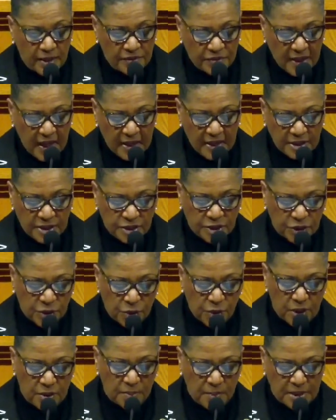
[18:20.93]
that a
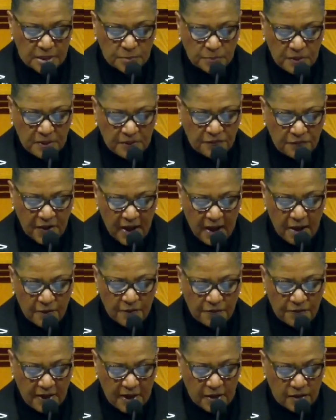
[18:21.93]
steward must be found
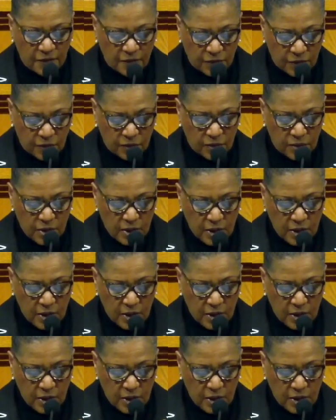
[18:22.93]
faithful.